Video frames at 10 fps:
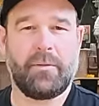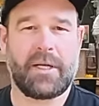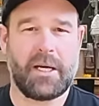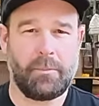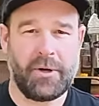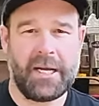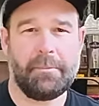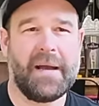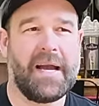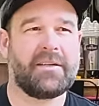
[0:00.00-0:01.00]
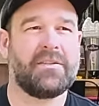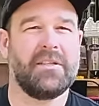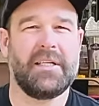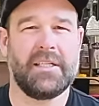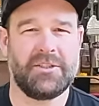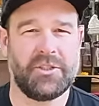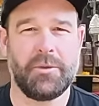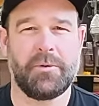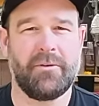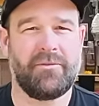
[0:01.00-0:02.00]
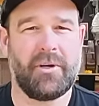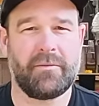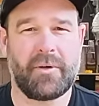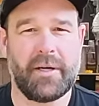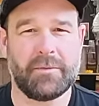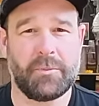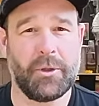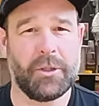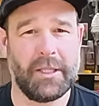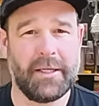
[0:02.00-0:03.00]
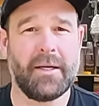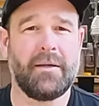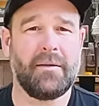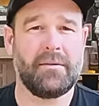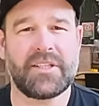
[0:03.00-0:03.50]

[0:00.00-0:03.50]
We're going to bring it back to nearly 2.5 grams per litre.